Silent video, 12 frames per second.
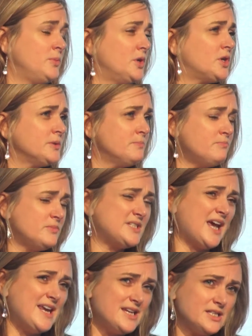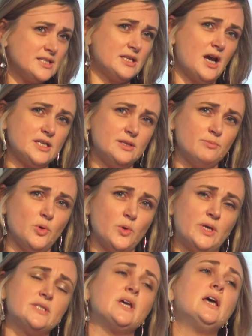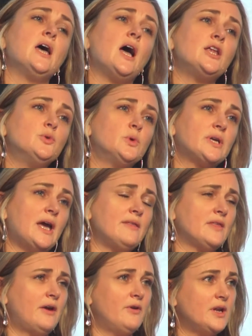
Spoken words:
You can take a starting point and you will get there,